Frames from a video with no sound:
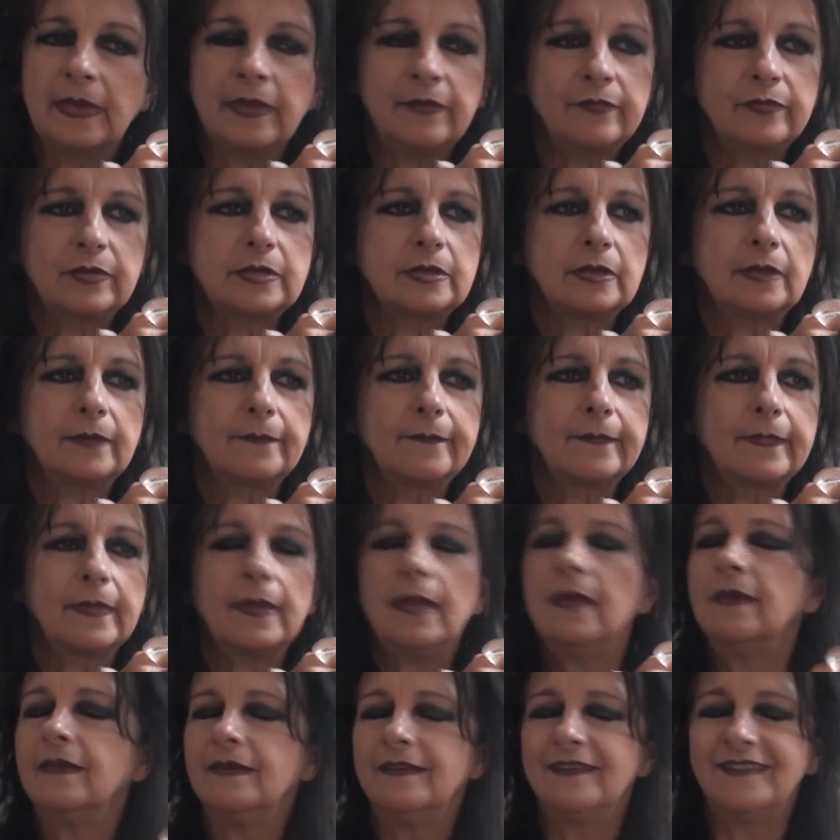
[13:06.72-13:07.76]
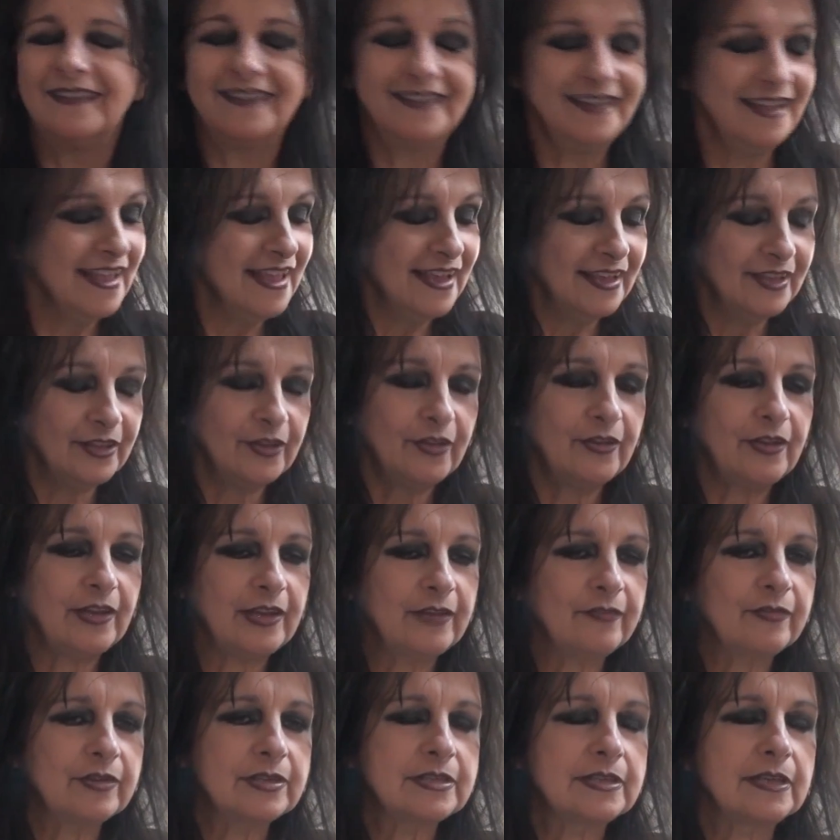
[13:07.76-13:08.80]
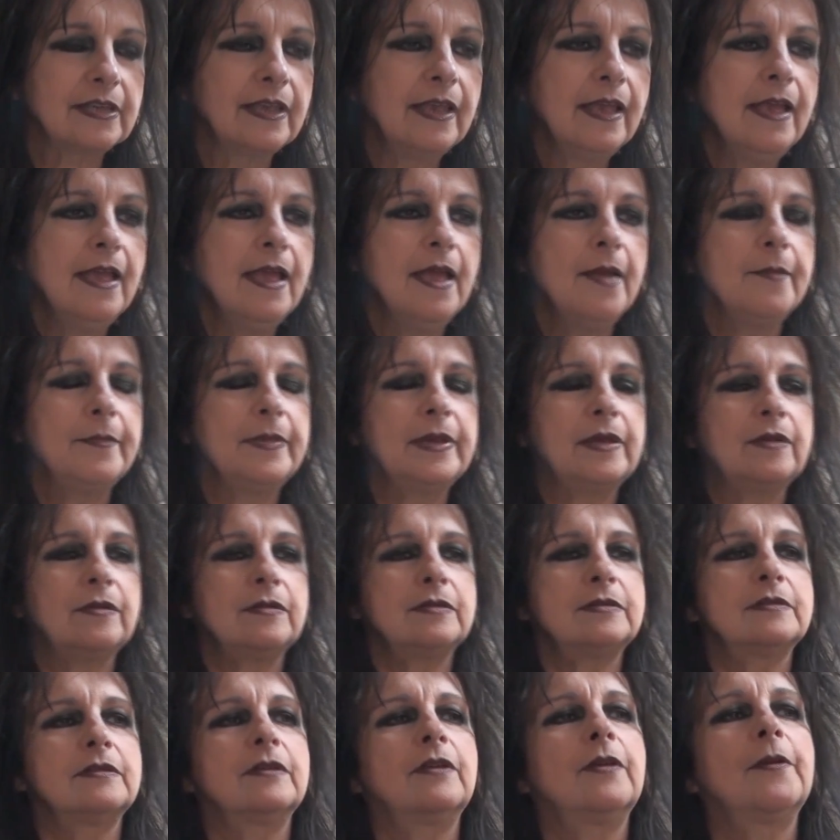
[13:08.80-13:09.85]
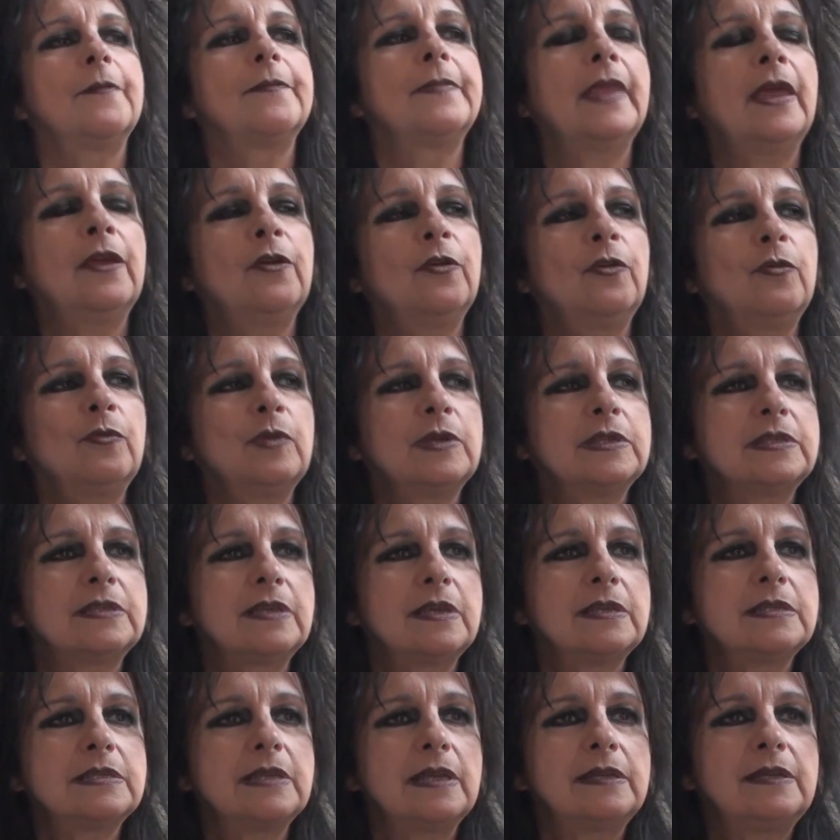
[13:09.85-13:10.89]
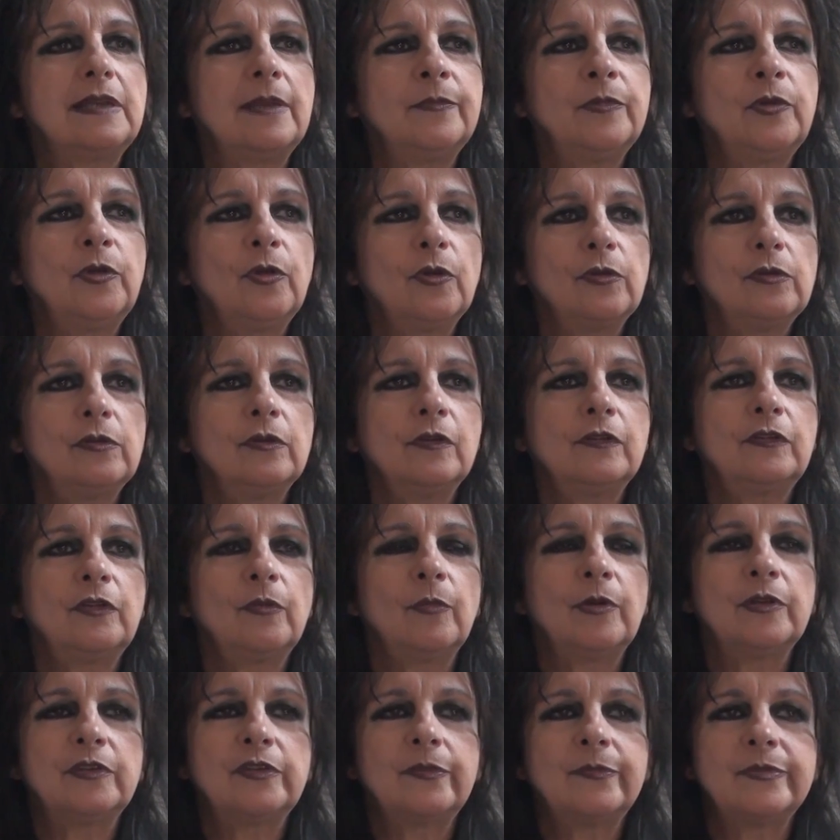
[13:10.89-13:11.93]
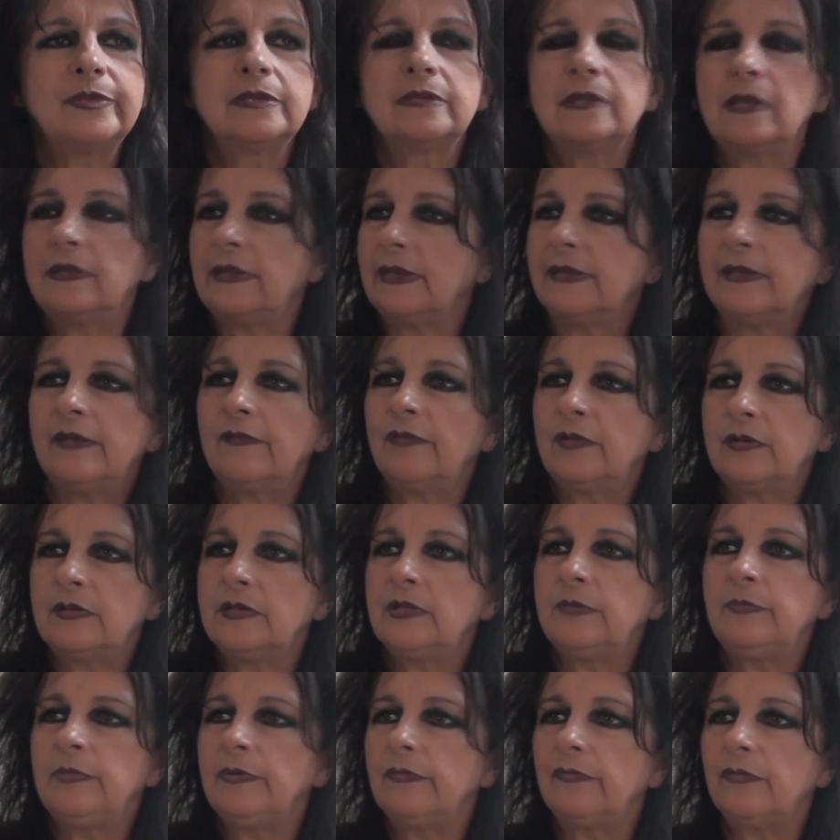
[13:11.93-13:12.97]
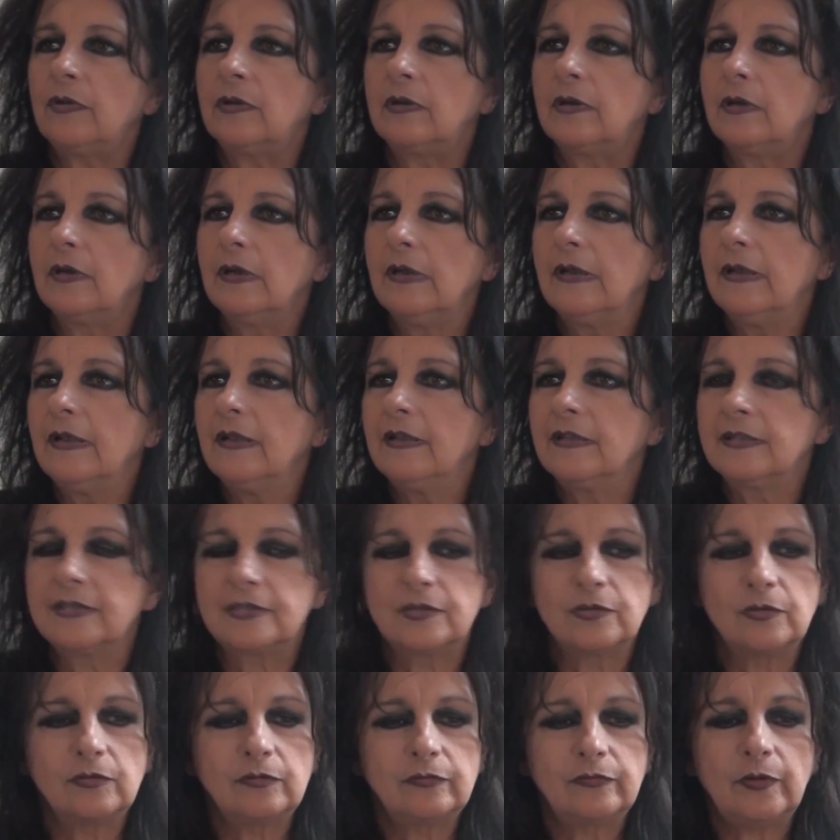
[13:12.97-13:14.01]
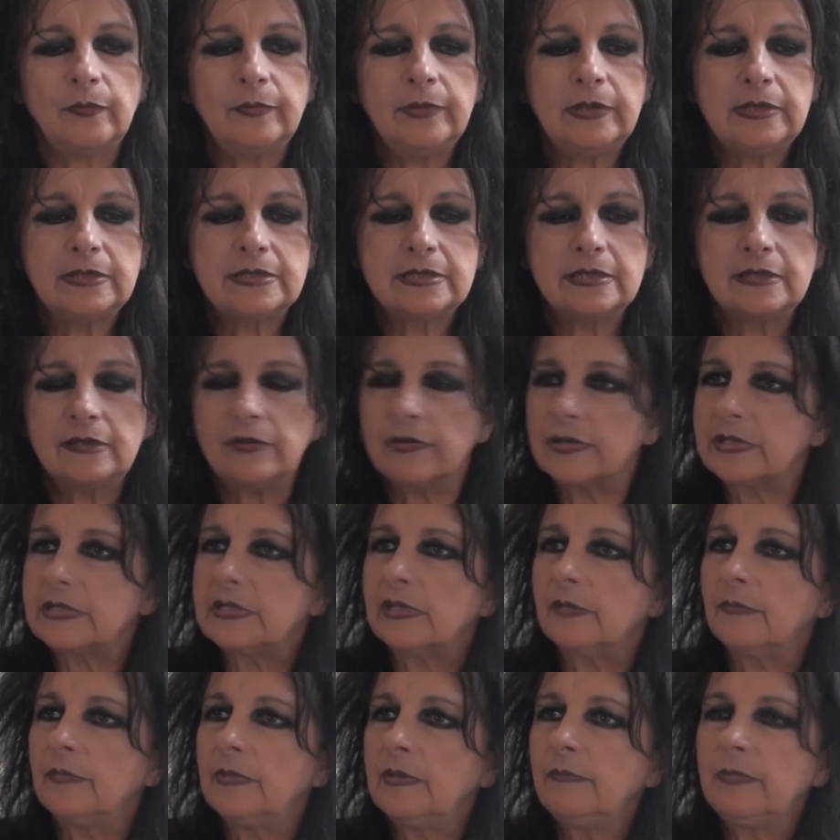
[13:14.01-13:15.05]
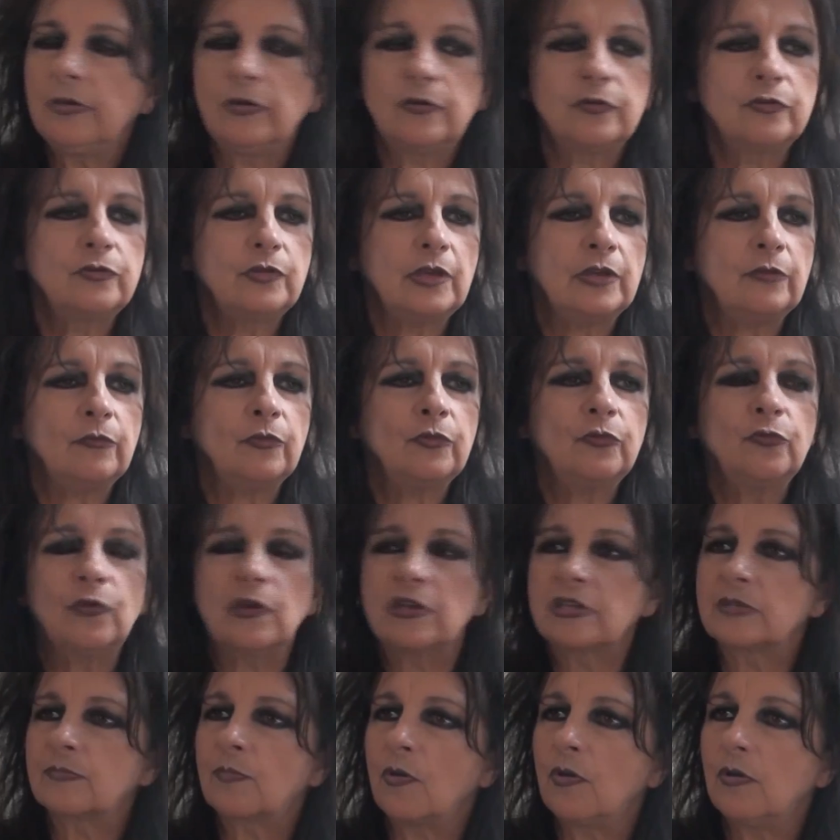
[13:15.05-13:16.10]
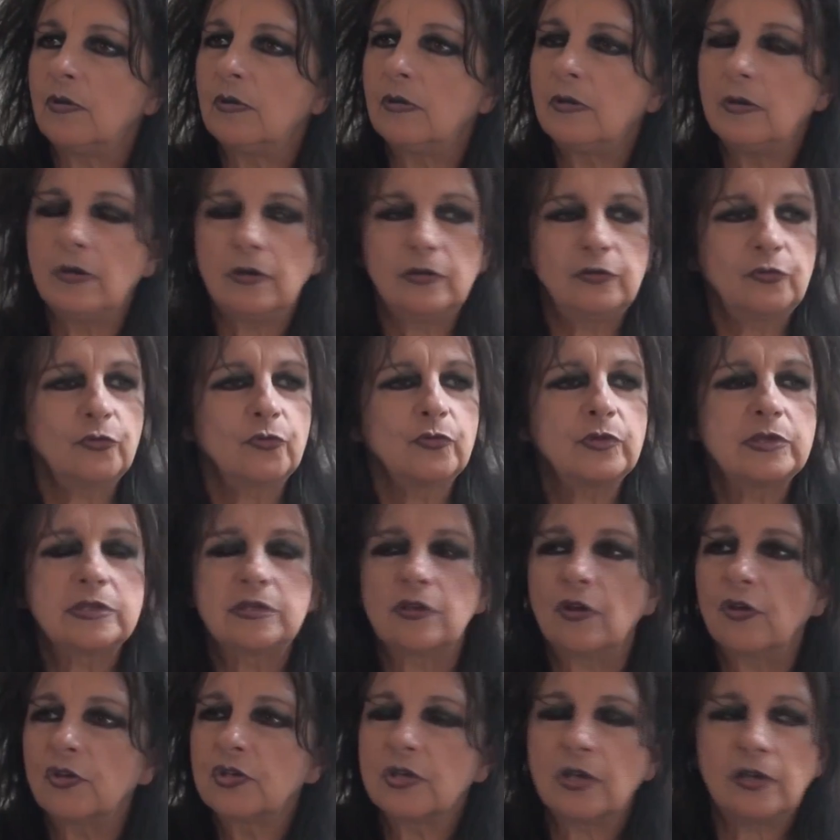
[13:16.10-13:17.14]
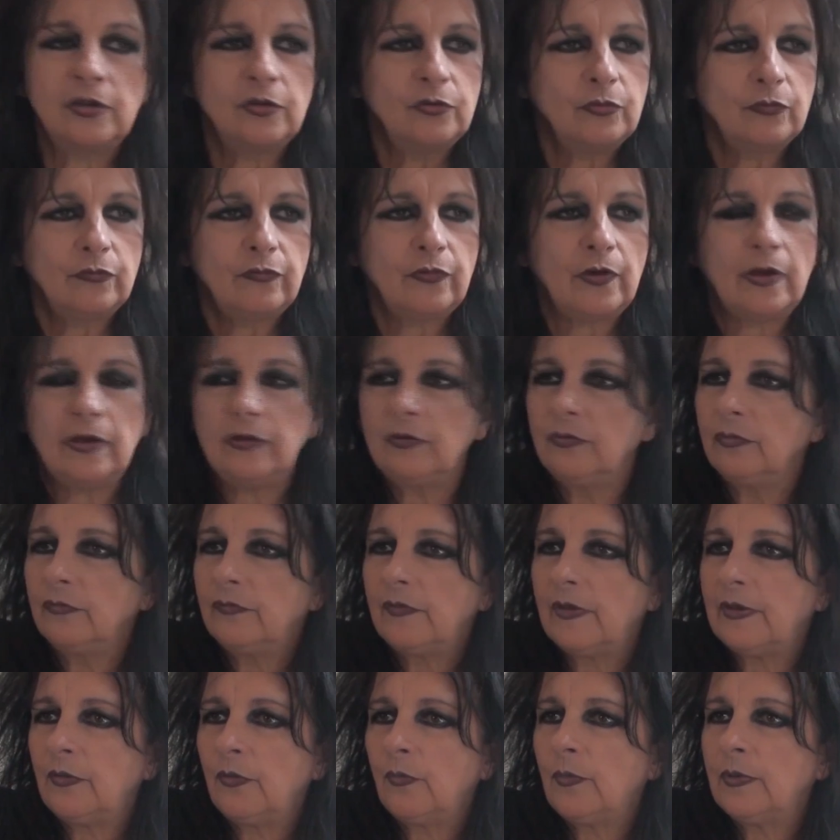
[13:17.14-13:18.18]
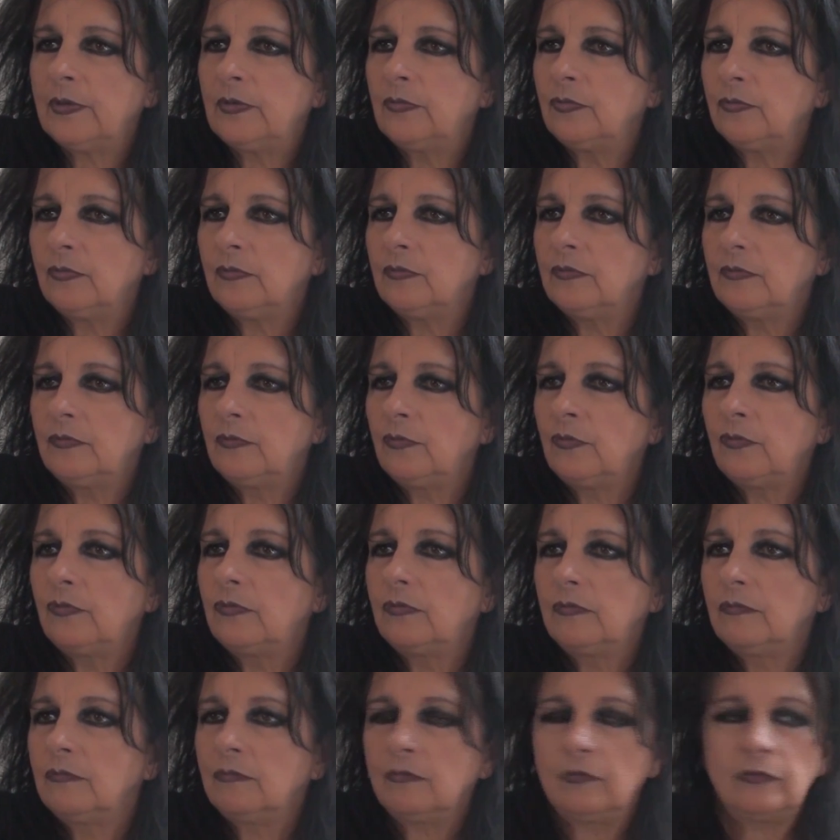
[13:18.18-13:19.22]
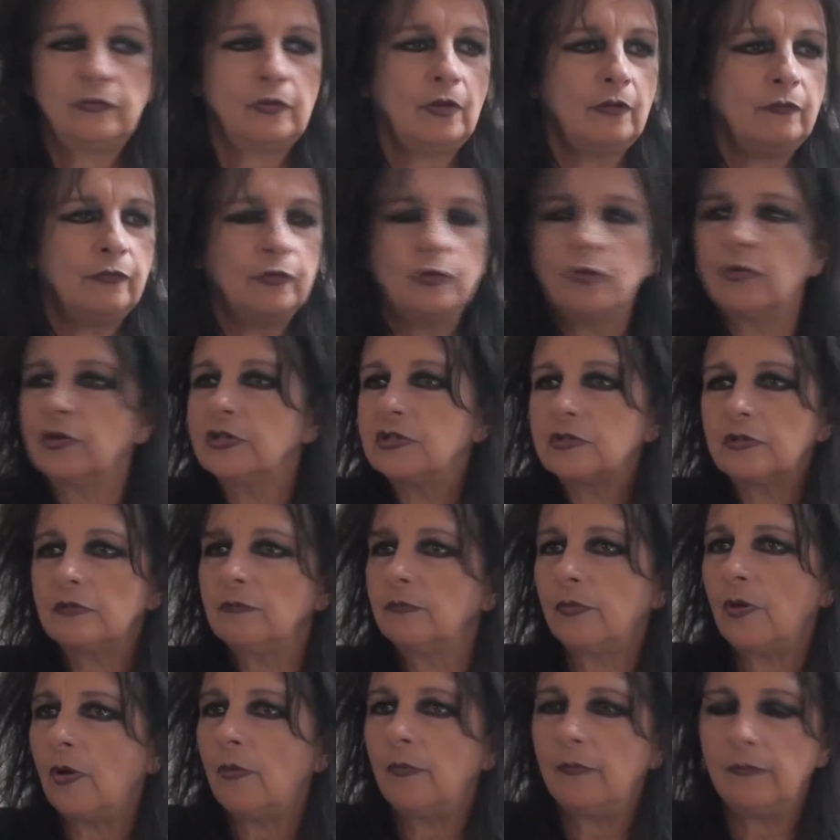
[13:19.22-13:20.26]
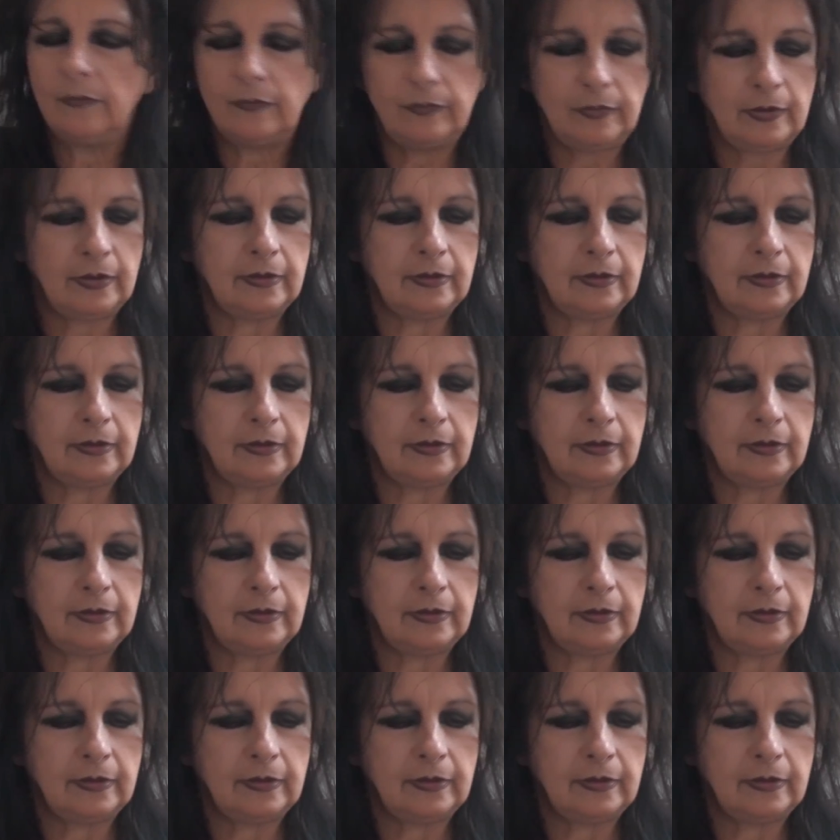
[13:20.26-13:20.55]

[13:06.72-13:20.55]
Everything. No, everything. Because I always say that I'm curious about something that I never did before. So for me it's interesting me because I want to explore, to research, and to find a way to solve the question problem.